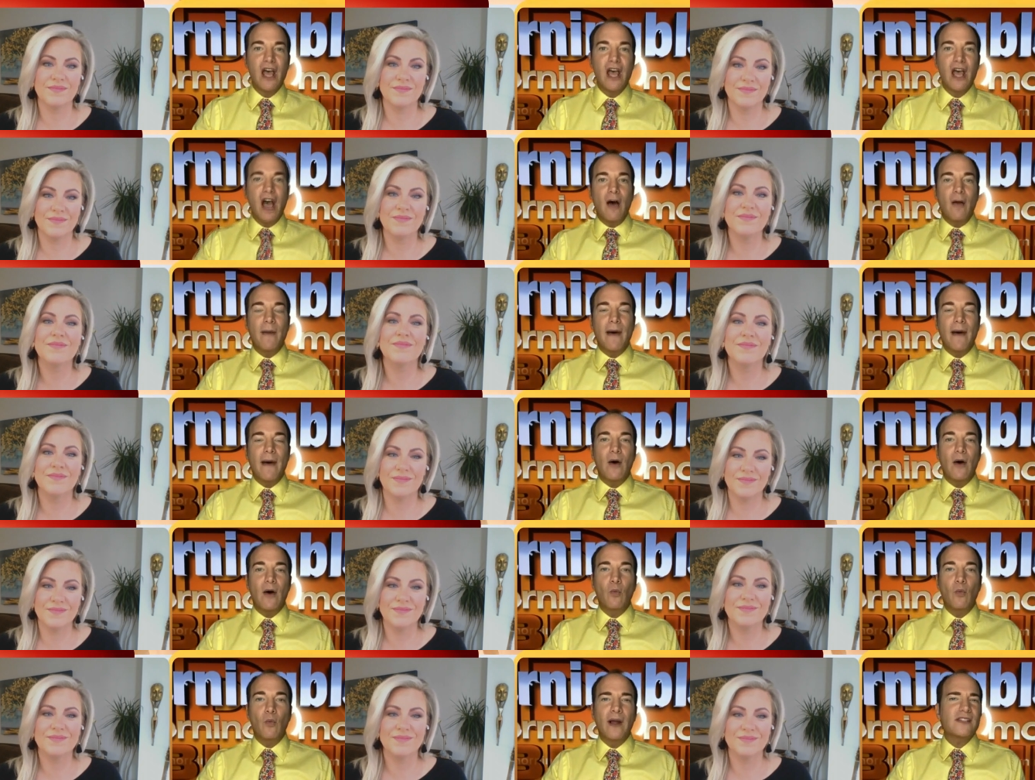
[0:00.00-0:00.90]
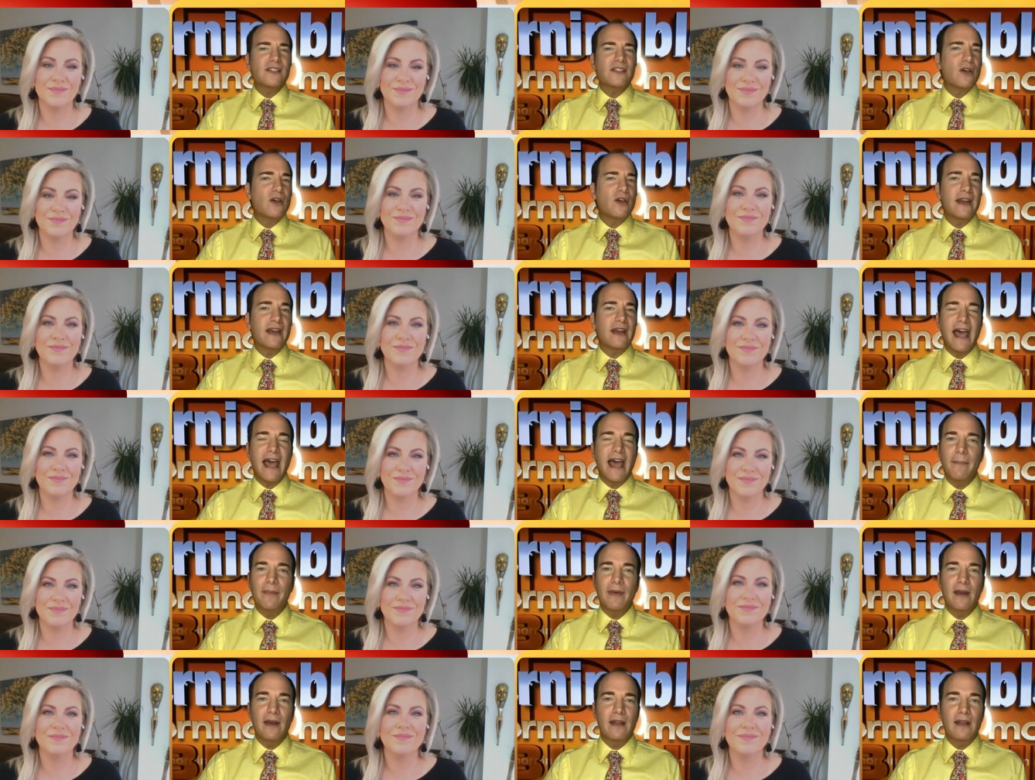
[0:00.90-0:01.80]
Speaker 1: about what's going to
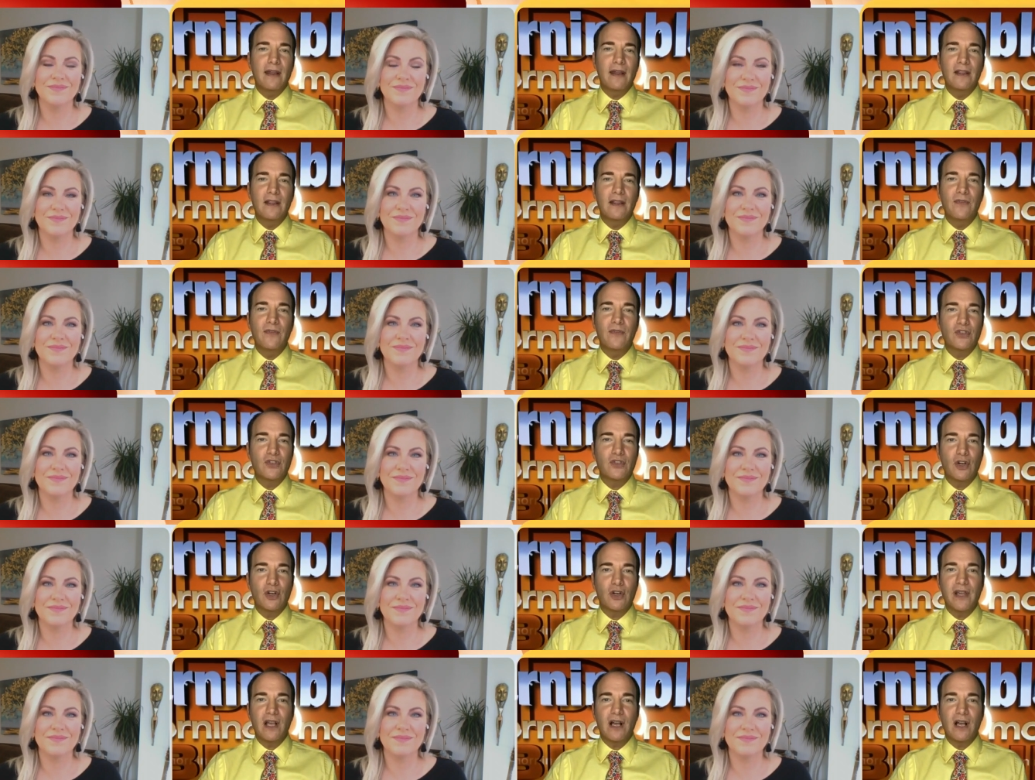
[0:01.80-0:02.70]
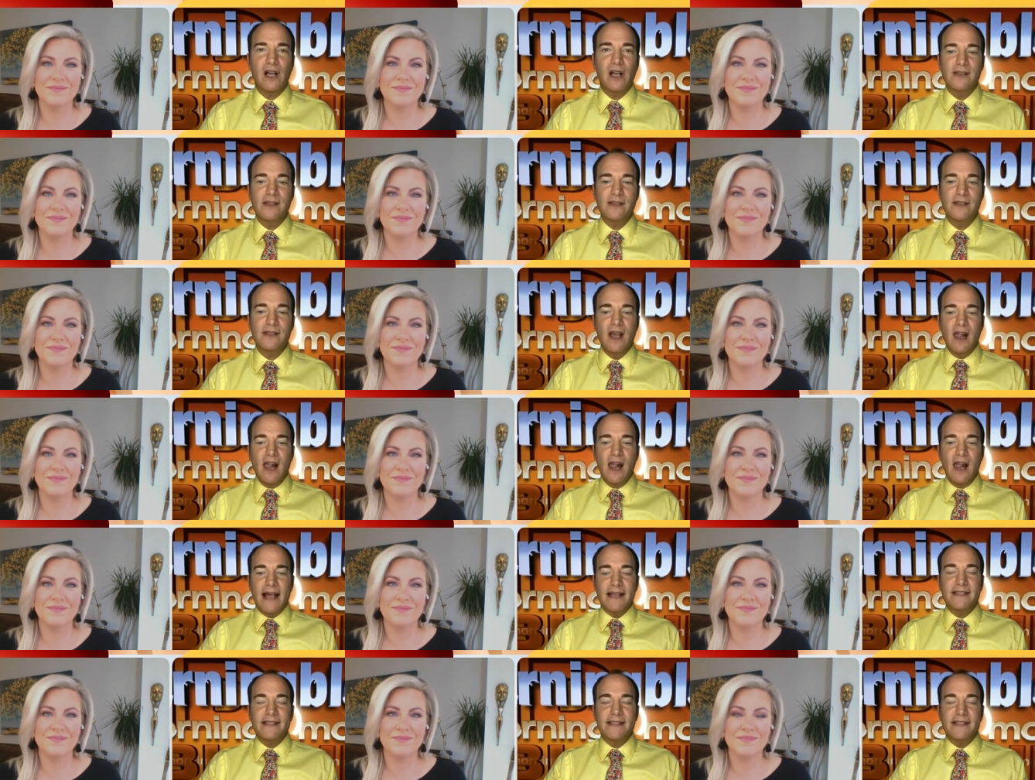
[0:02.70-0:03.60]
happen in the future because
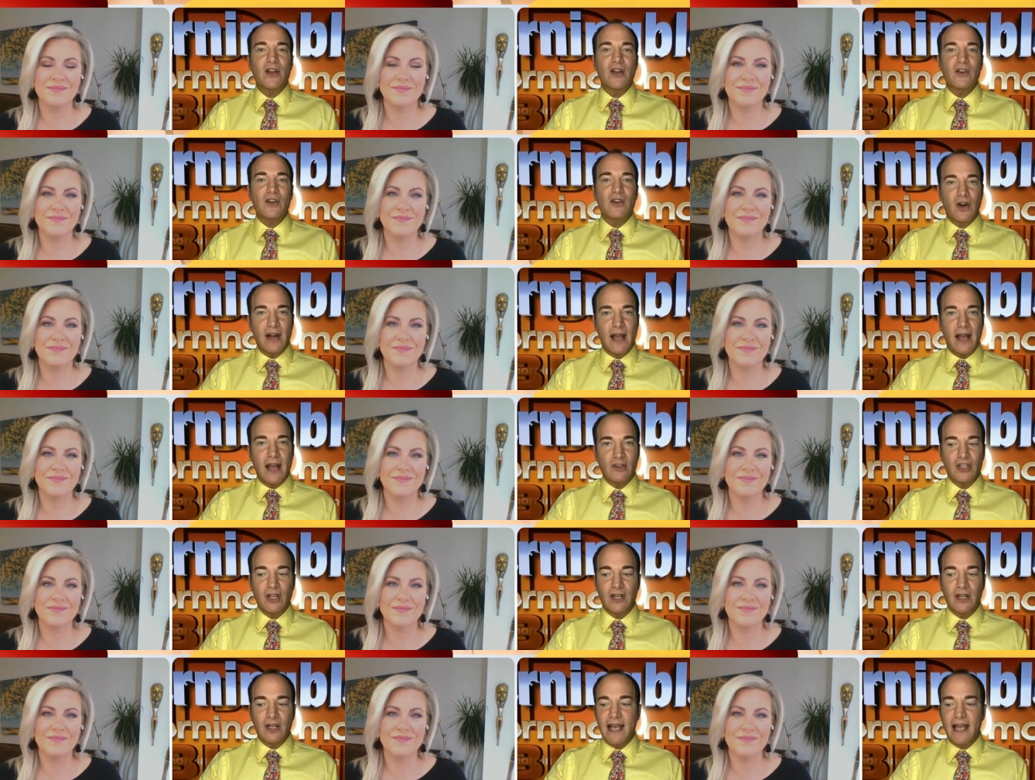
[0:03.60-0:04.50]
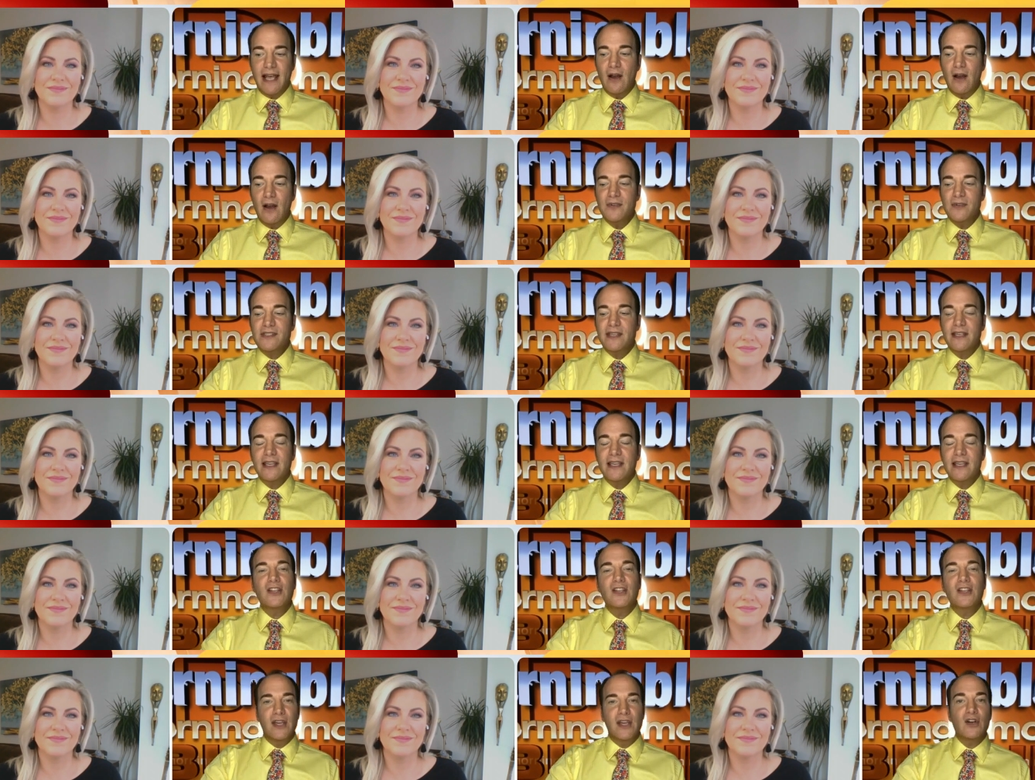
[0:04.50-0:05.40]
as theaters are now shut down i was thinking
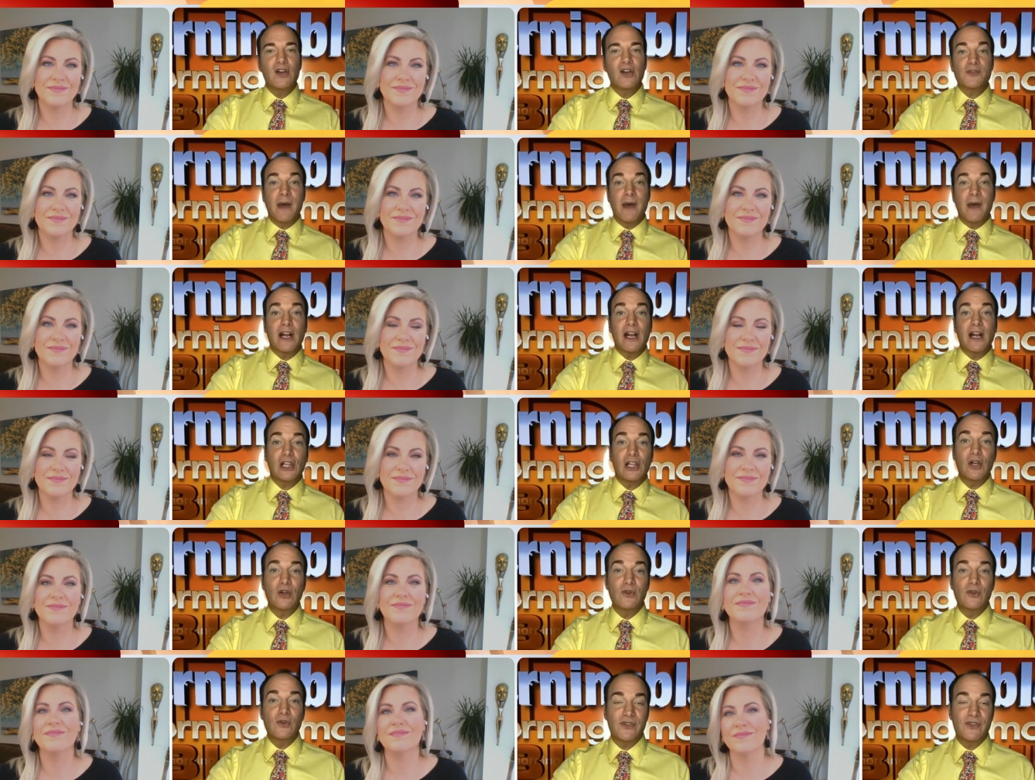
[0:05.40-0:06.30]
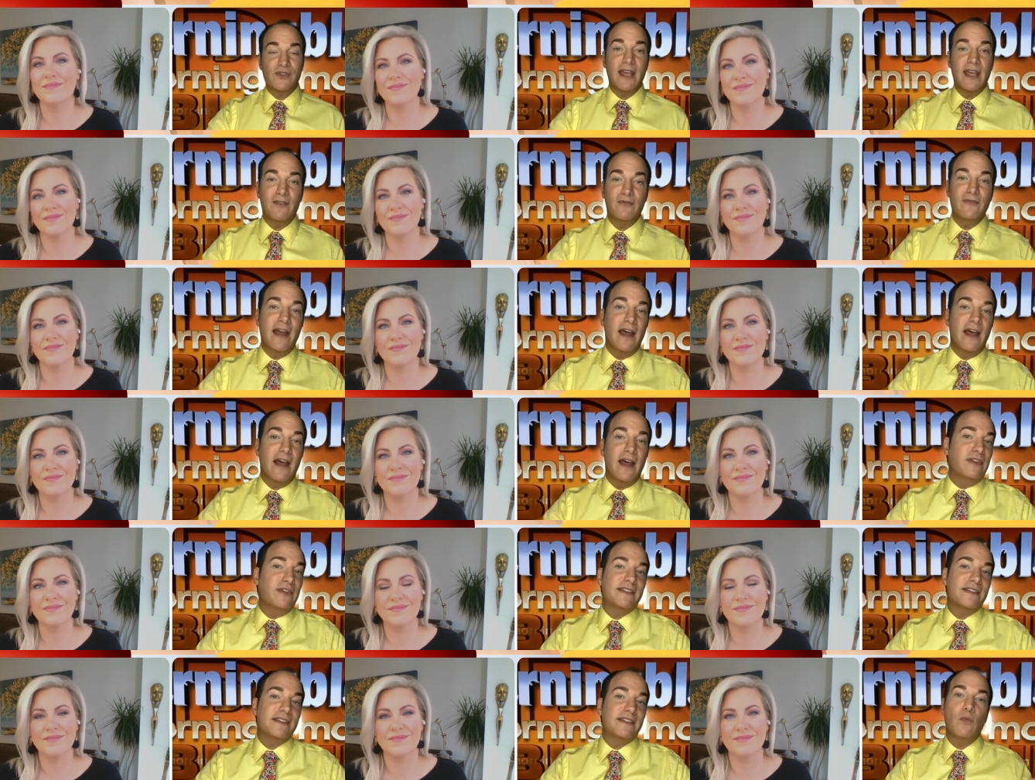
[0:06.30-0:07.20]
theaters might close if
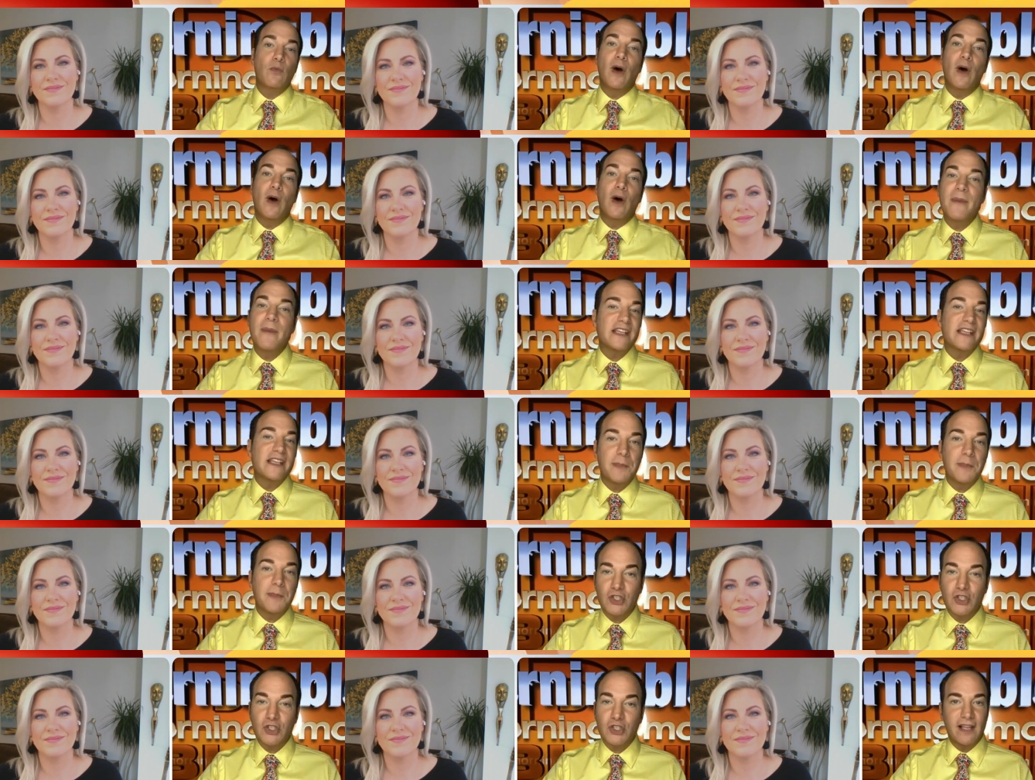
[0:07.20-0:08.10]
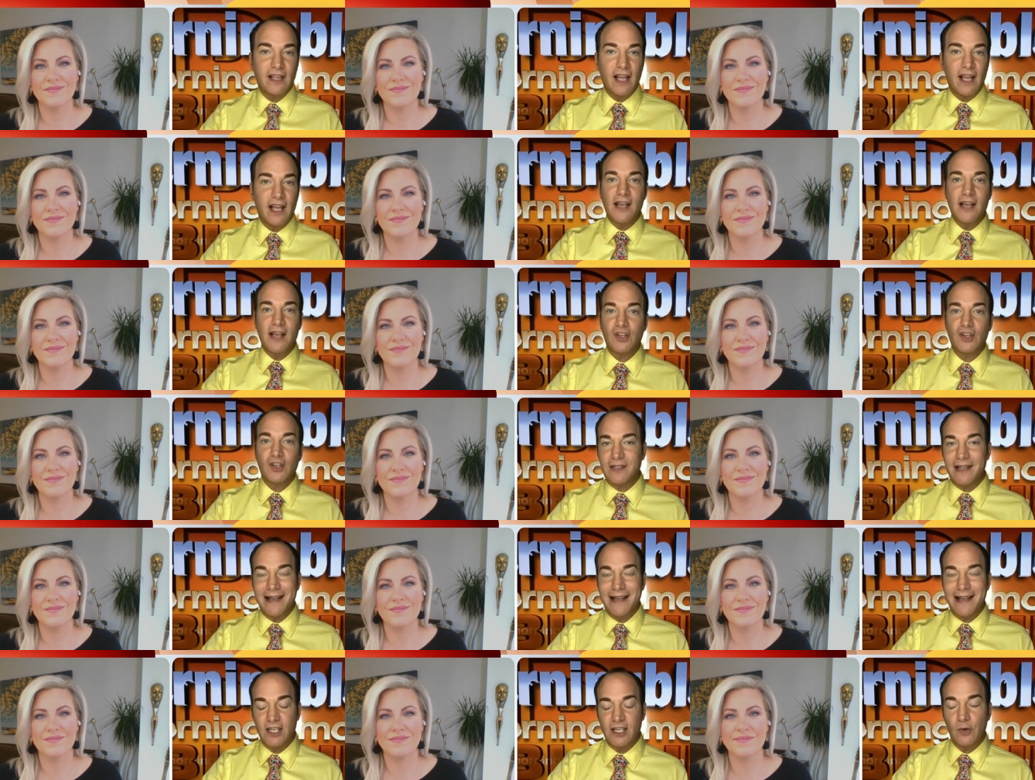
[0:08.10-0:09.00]
netflix had won best picture at the oscars
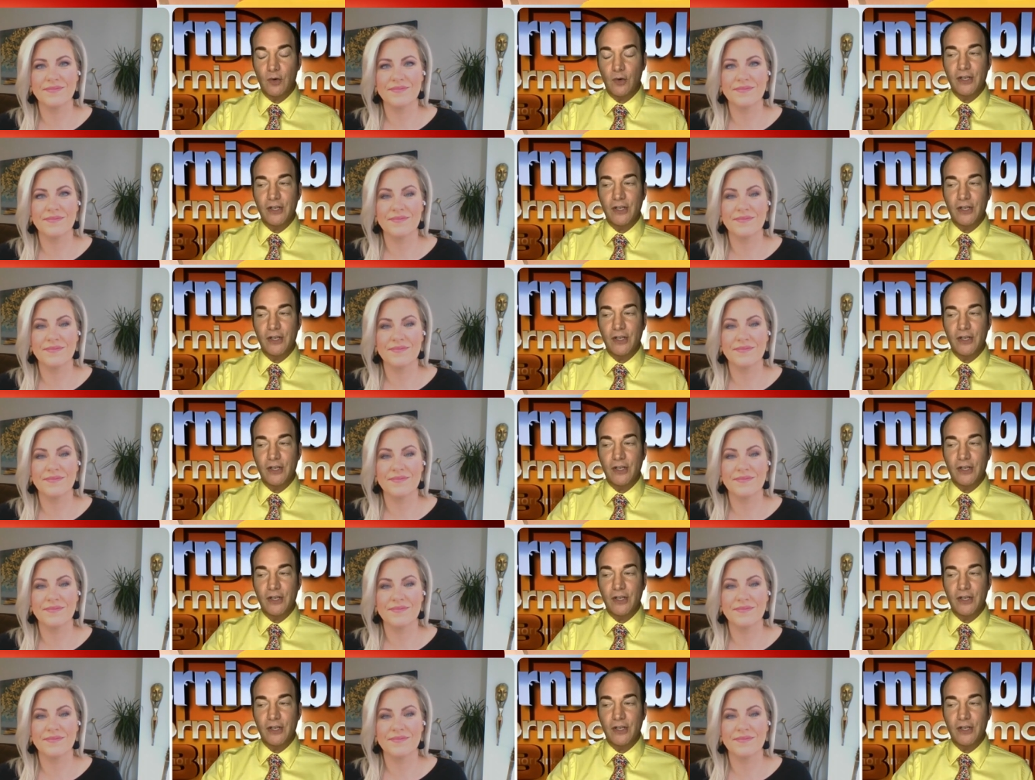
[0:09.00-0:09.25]
last year which it